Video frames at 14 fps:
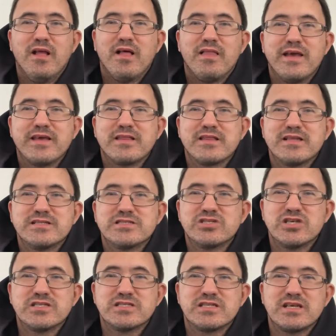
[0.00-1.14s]
Like this
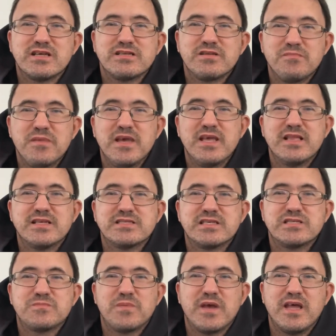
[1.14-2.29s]
just to me this
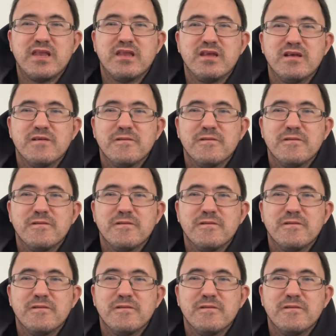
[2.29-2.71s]
has been